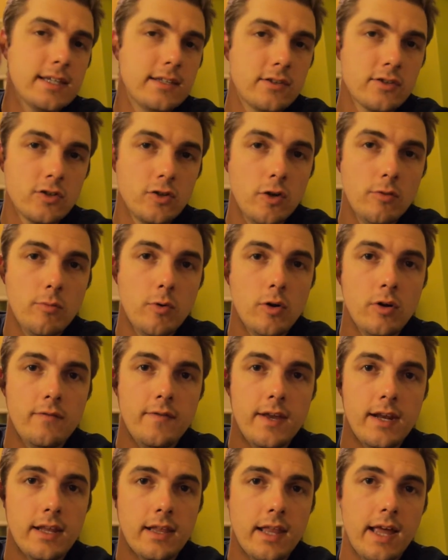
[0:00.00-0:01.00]
scene, there's no
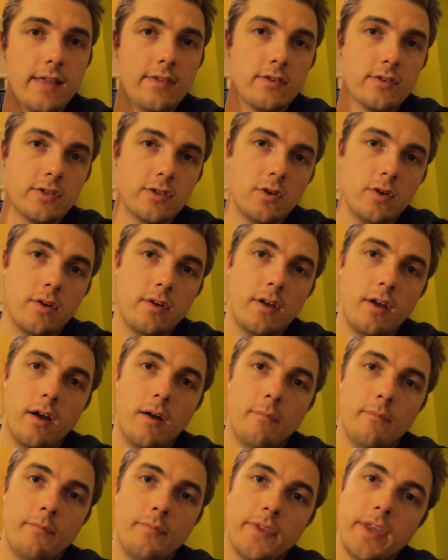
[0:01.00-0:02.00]
motivated light, there's no
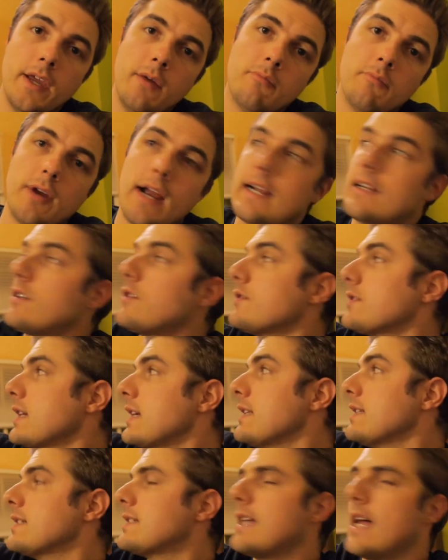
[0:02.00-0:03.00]
practicals
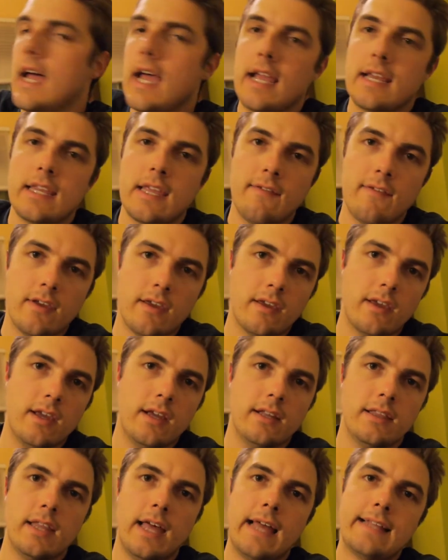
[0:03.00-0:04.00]
inside giving
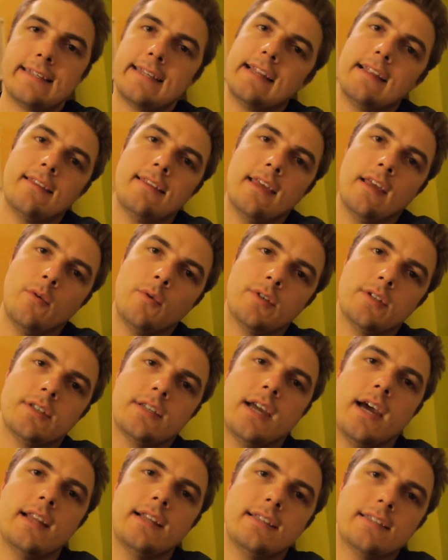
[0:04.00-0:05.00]
light to anything, which
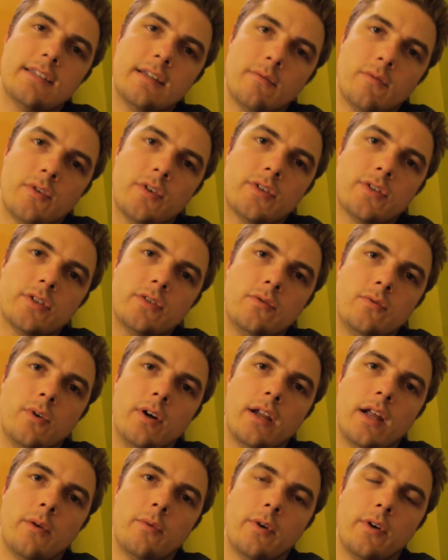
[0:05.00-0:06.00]
is kind of similar to
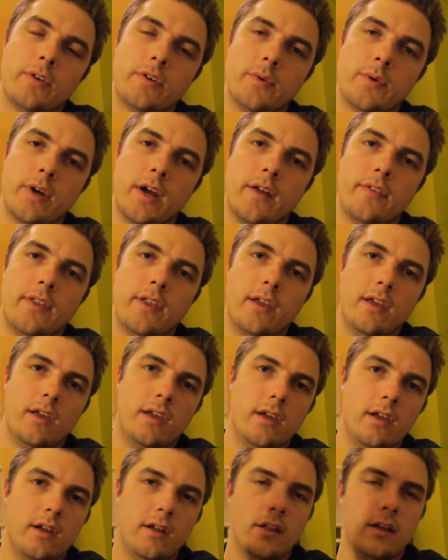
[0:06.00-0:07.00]
what we were doing in the
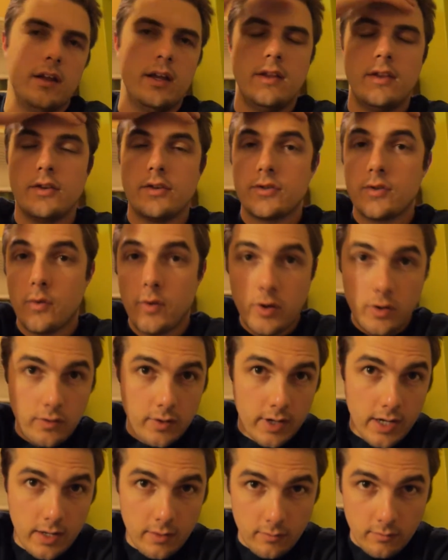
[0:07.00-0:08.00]
tutorial
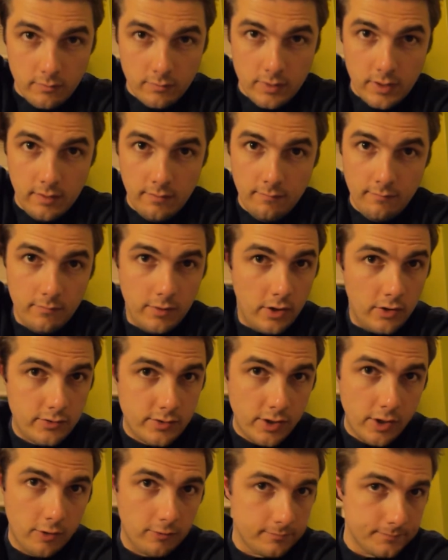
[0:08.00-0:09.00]
that I did
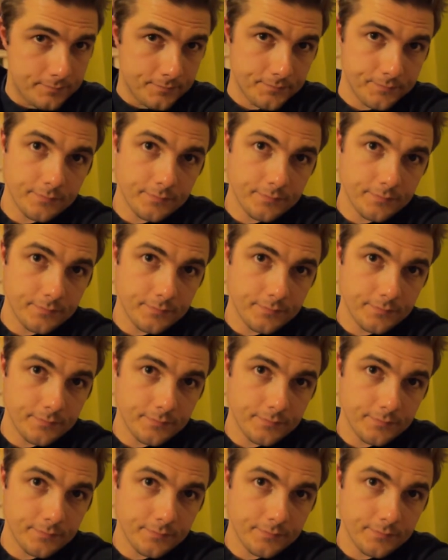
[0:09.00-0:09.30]
years ago.